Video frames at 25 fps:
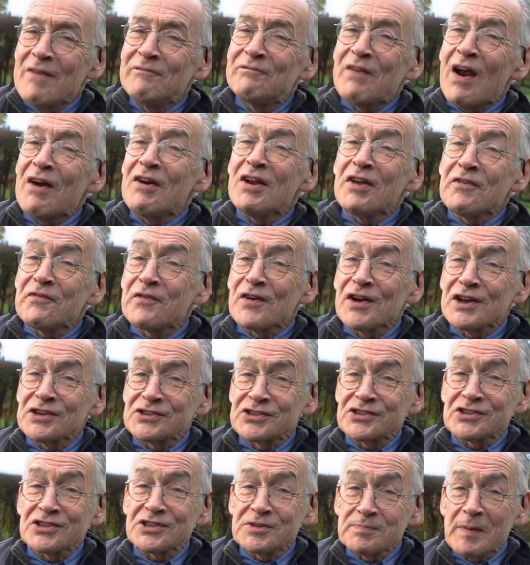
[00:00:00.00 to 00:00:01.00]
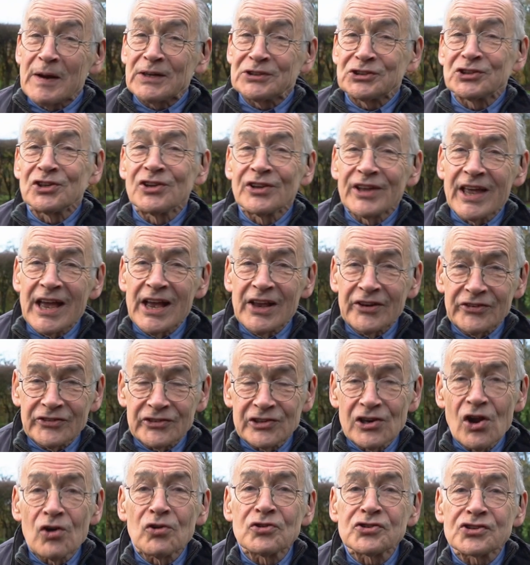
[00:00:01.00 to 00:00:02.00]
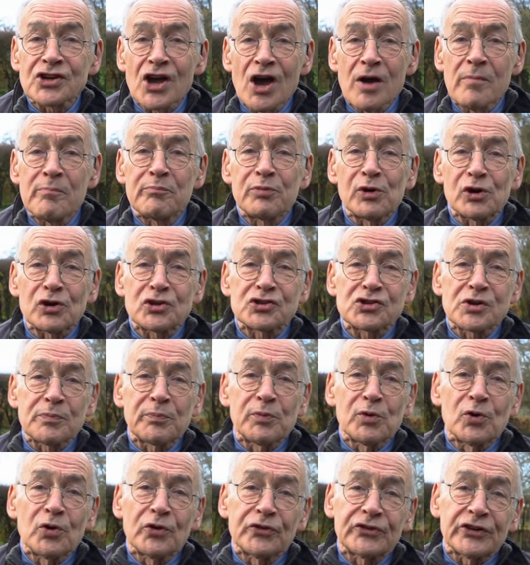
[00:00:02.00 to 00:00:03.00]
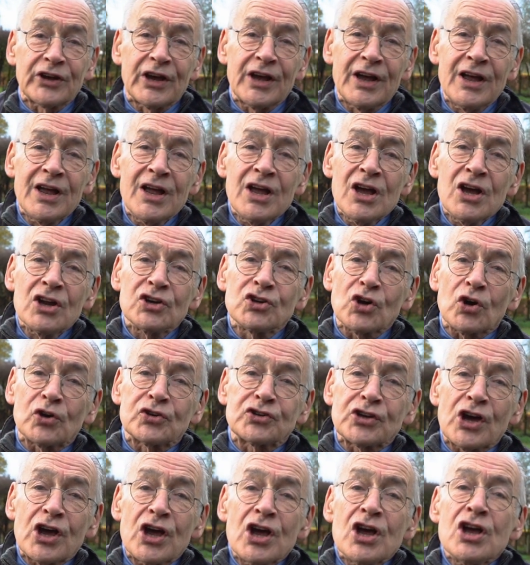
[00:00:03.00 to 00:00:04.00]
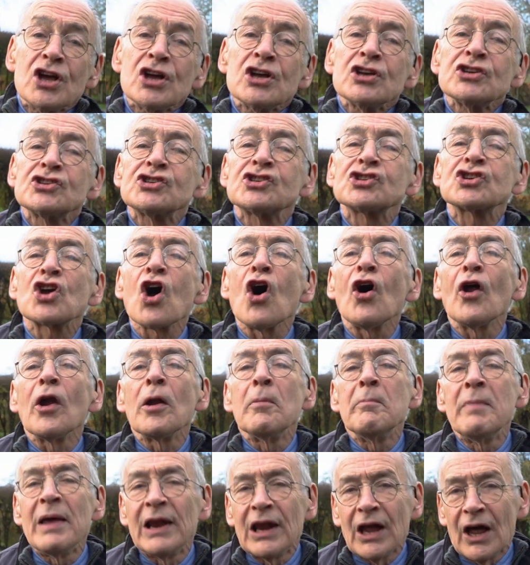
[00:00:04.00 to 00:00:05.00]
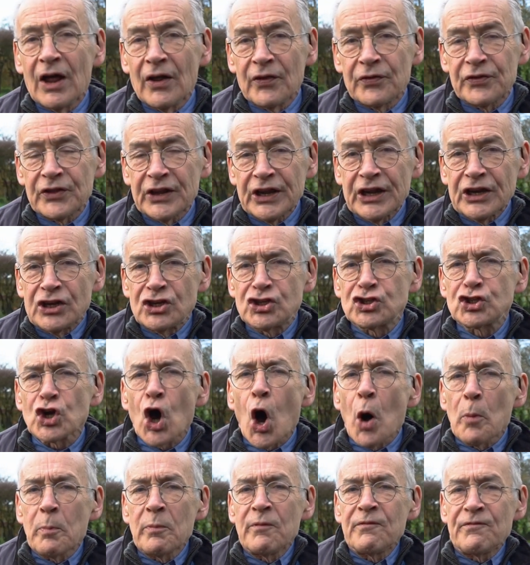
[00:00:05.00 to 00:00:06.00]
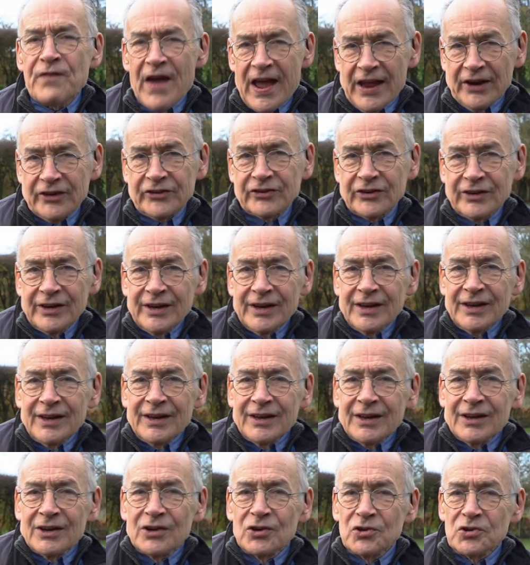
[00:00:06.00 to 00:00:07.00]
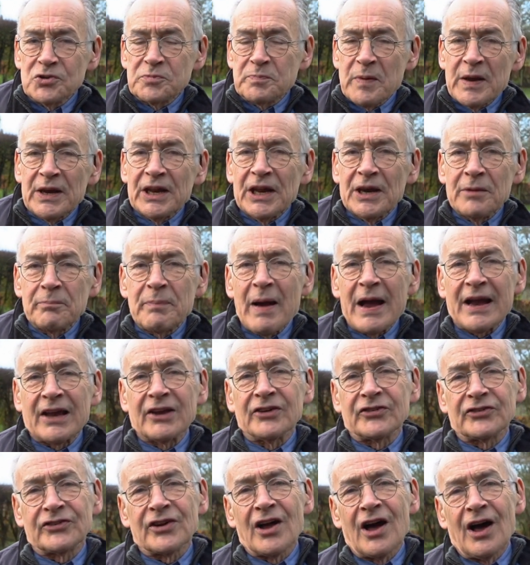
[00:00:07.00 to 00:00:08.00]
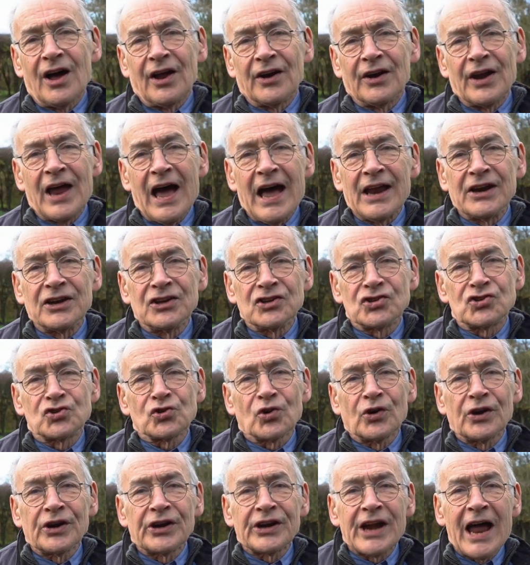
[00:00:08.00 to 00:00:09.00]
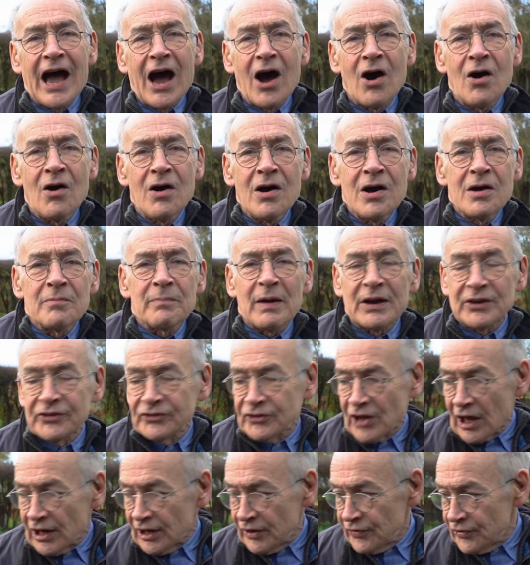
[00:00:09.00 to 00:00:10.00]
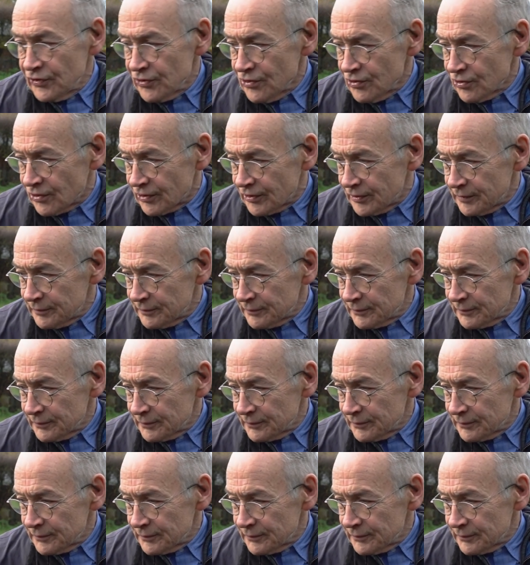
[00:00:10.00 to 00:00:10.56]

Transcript: very first special guest, long-term Brooke supporter, Dr. Scott Miller, the top vet, who's been in Pakistan and is joined now by Scully the dog.